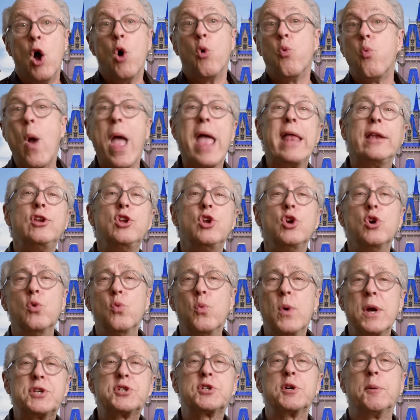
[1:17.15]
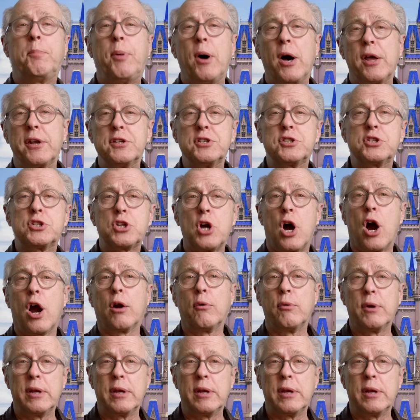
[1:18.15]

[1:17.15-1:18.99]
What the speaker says: When You Wish Upon a Star,